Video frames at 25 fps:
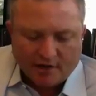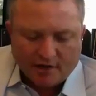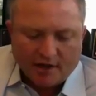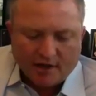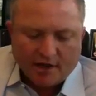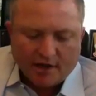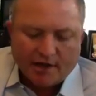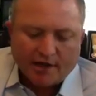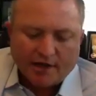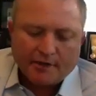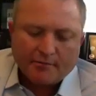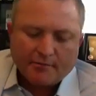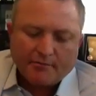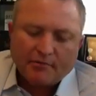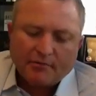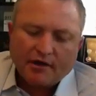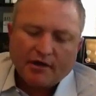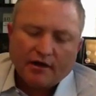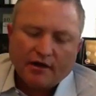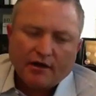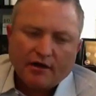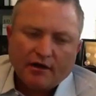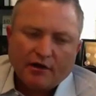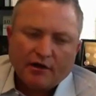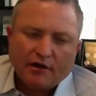
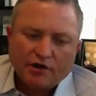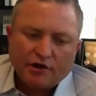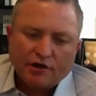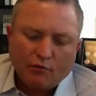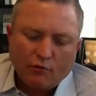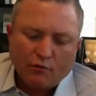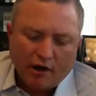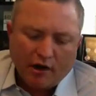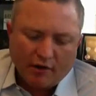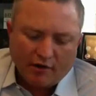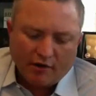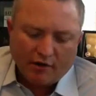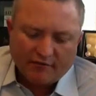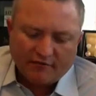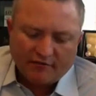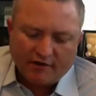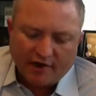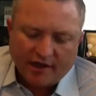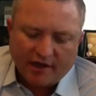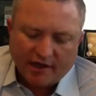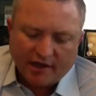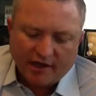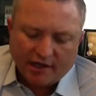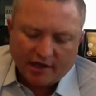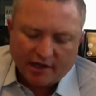Are you aware of
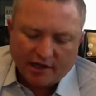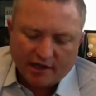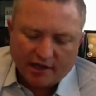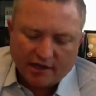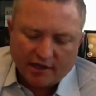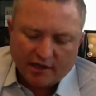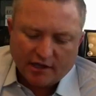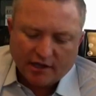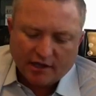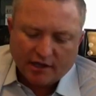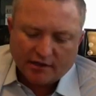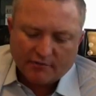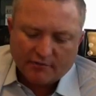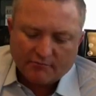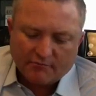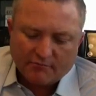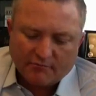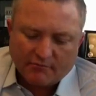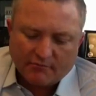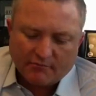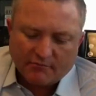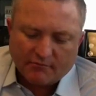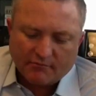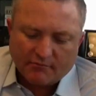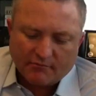any,
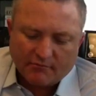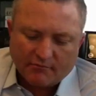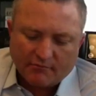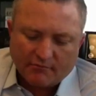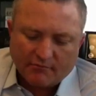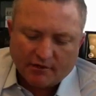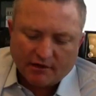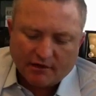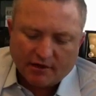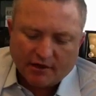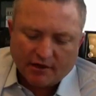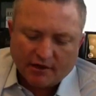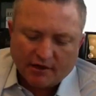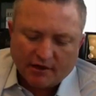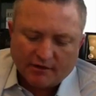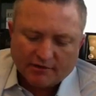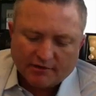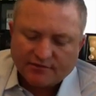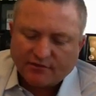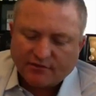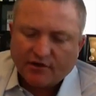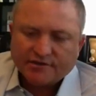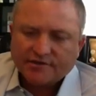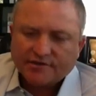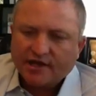
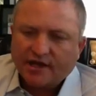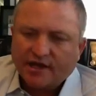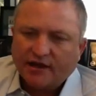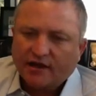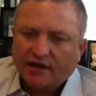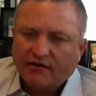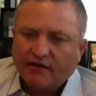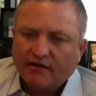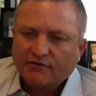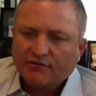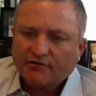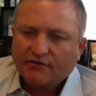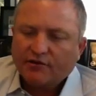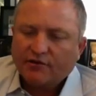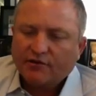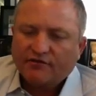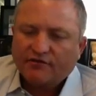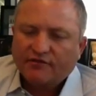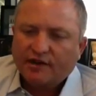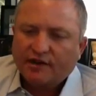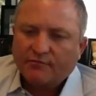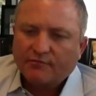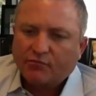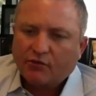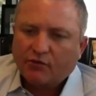as far as I know, I don't know of
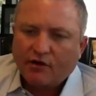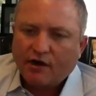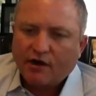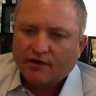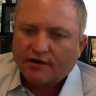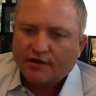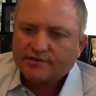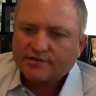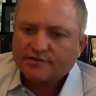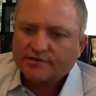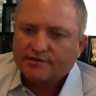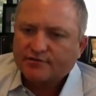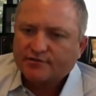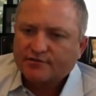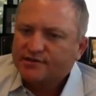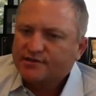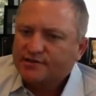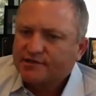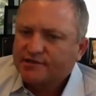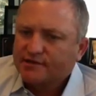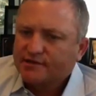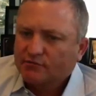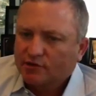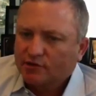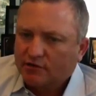any products that are
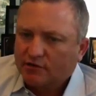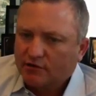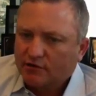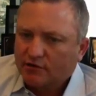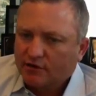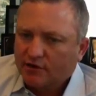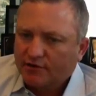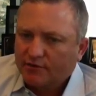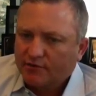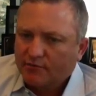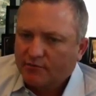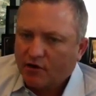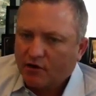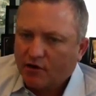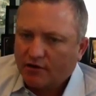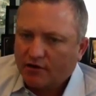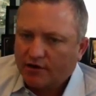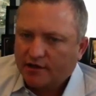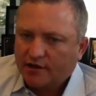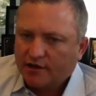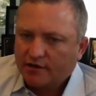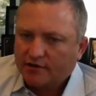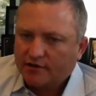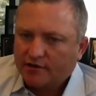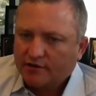similar on the
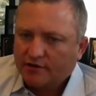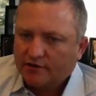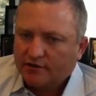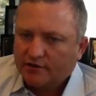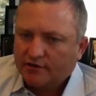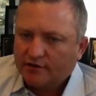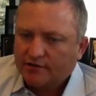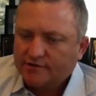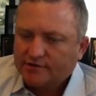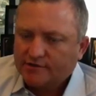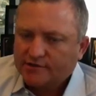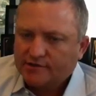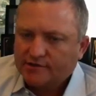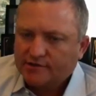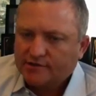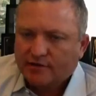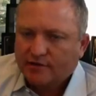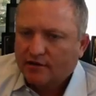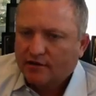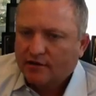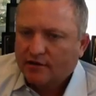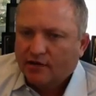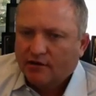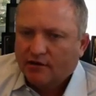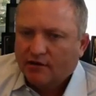market.
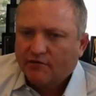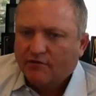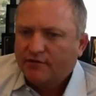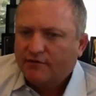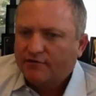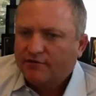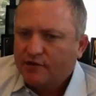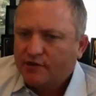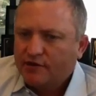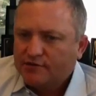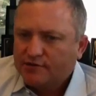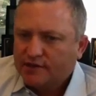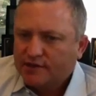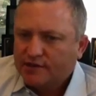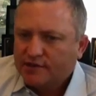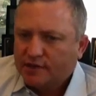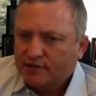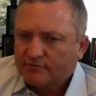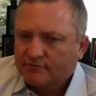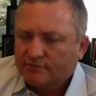What have you seen?